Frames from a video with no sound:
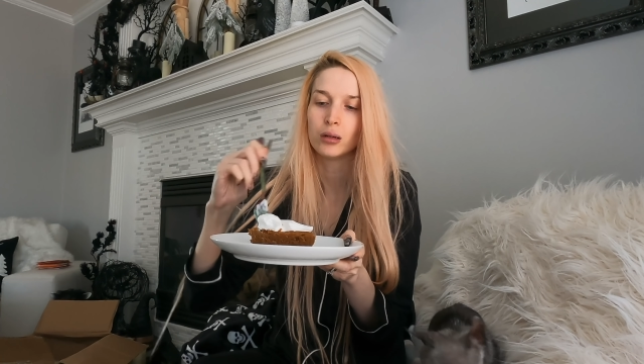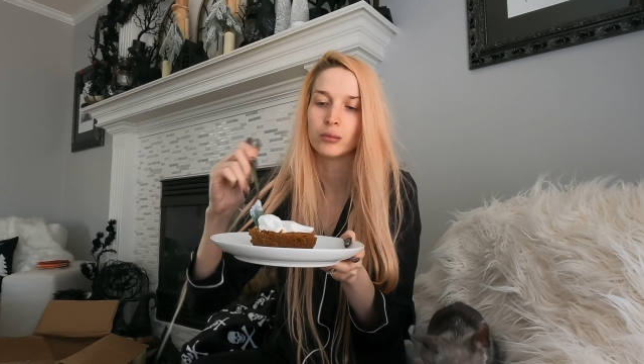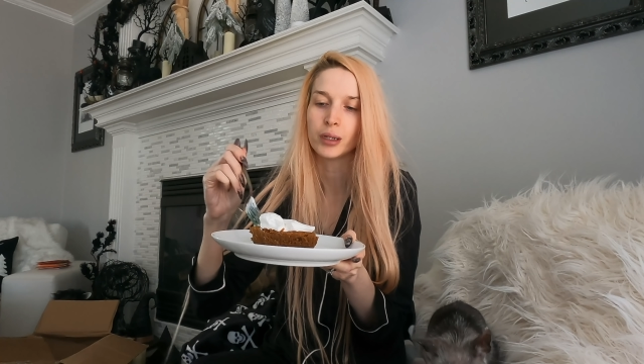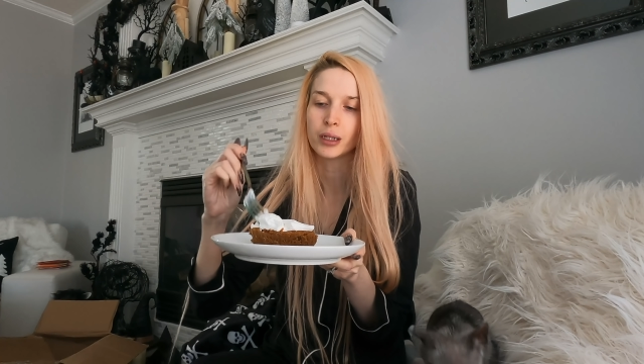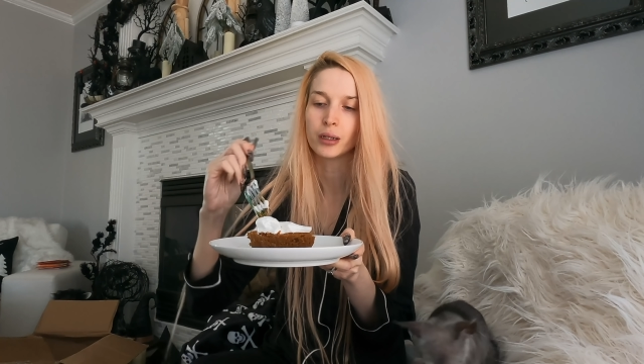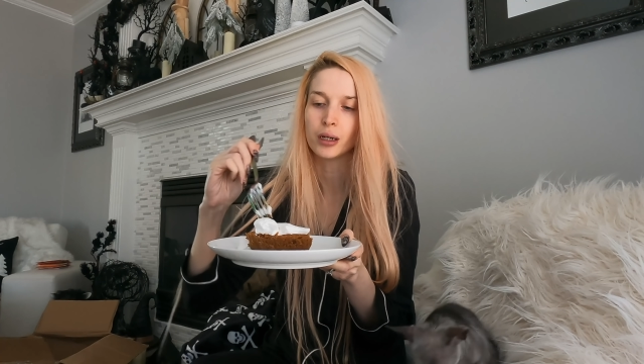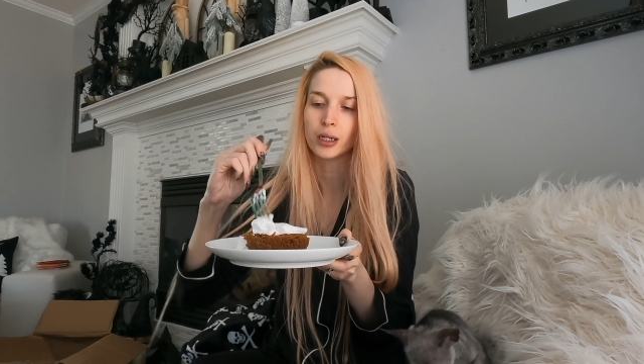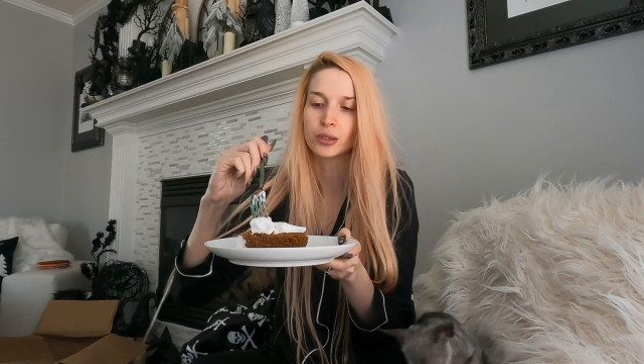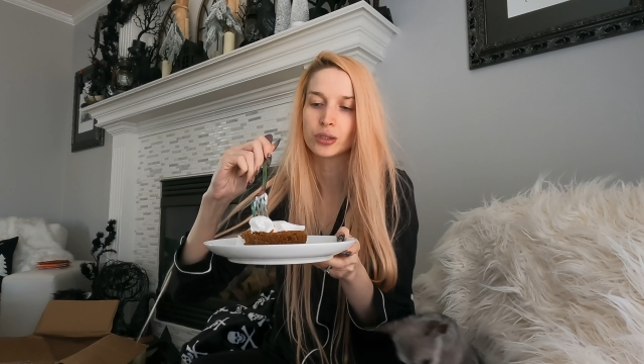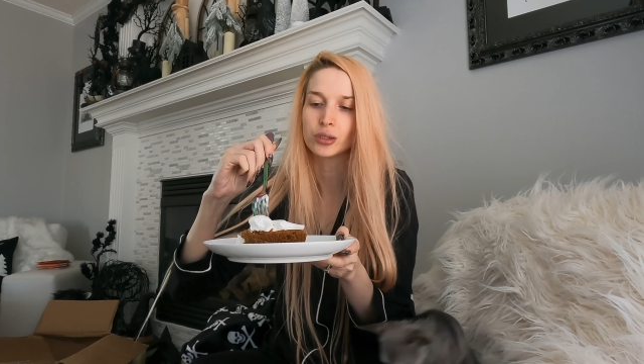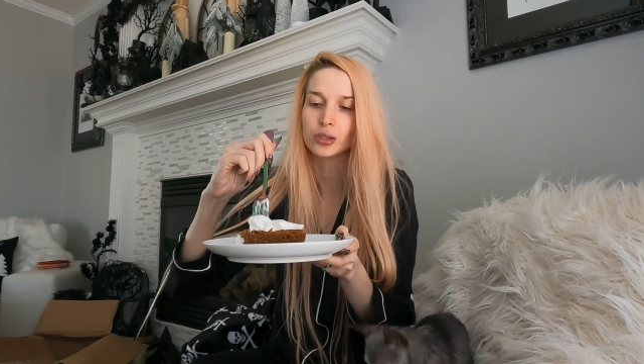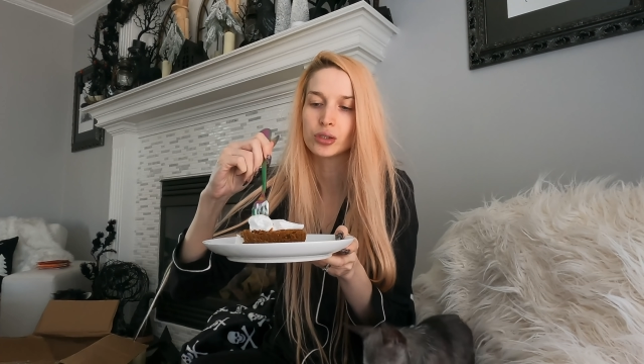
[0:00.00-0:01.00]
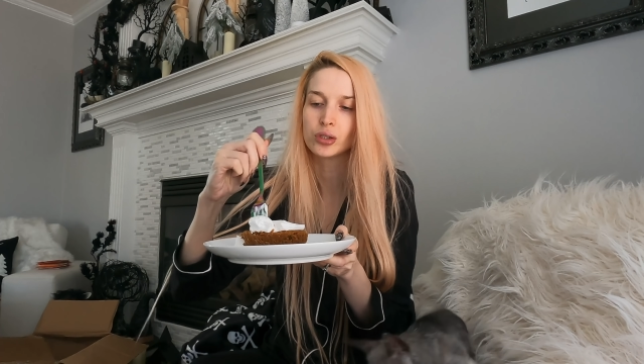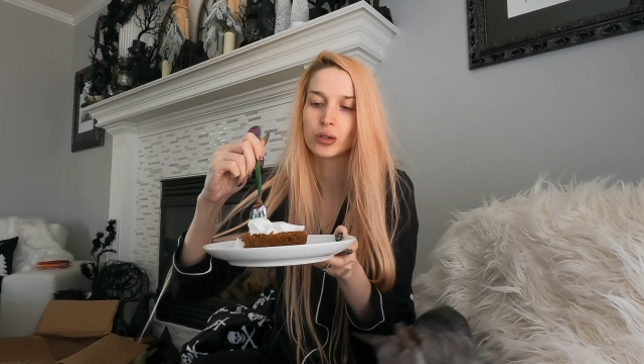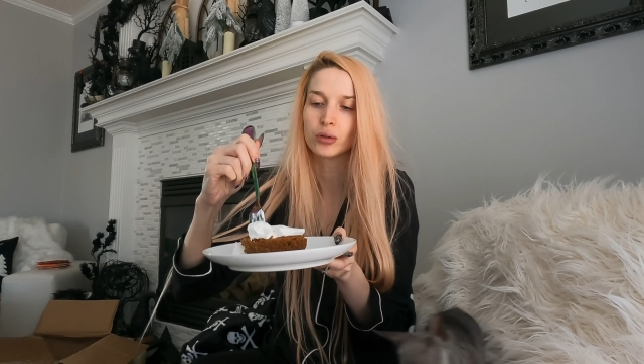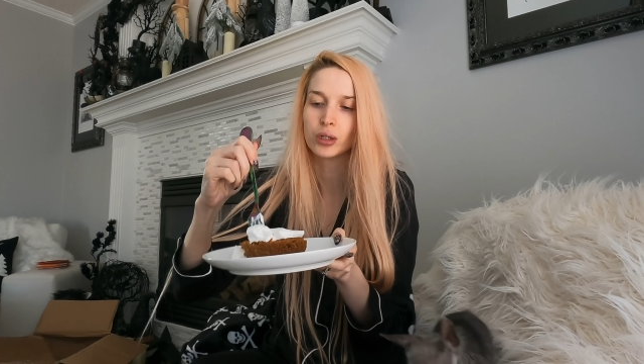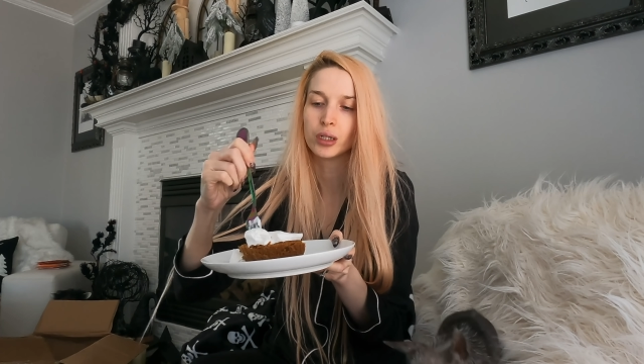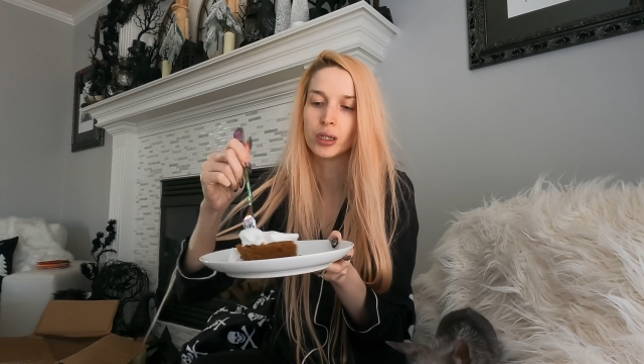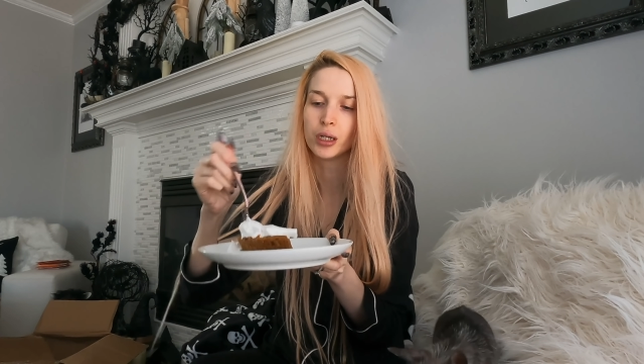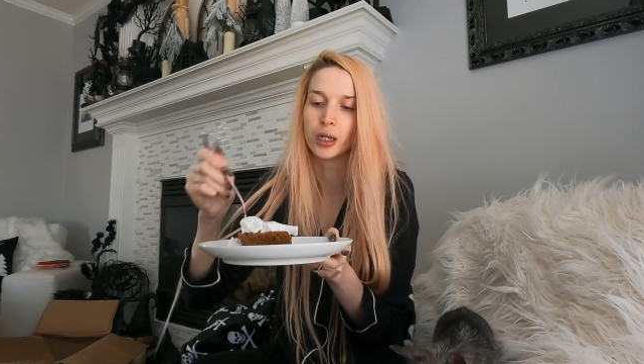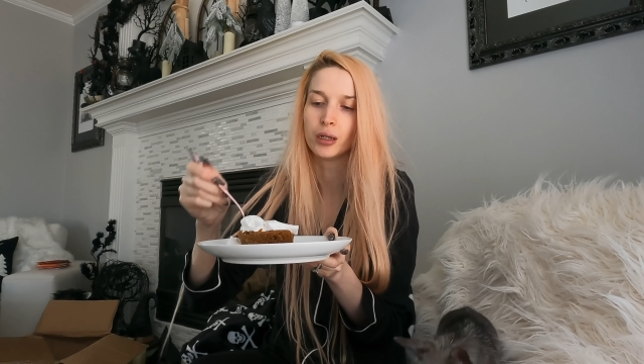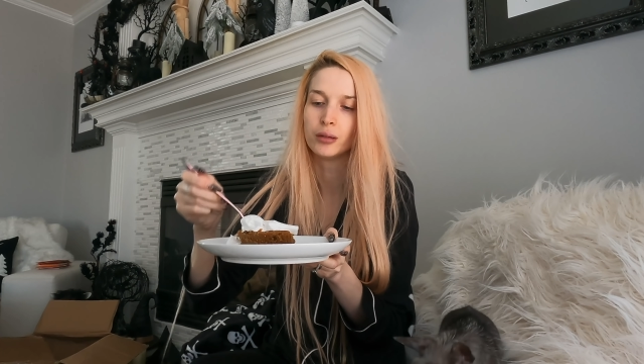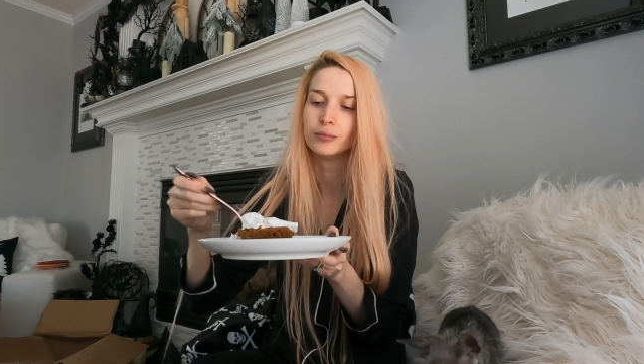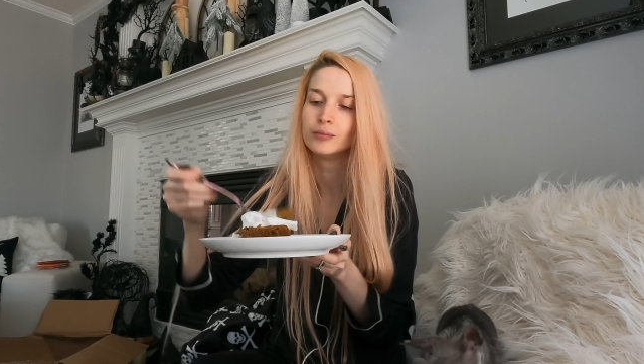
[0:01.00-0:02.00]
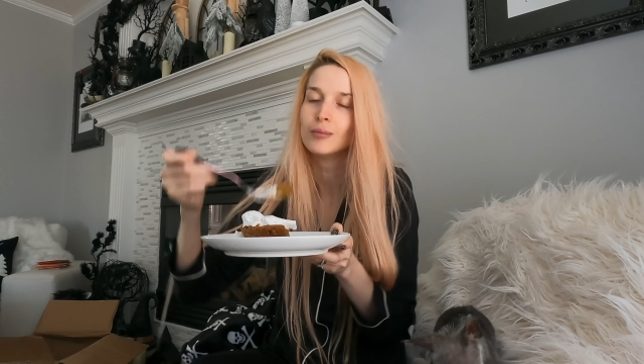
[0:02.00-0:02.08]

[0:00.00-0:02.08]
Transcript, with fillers: Oh my gosh, this is so good.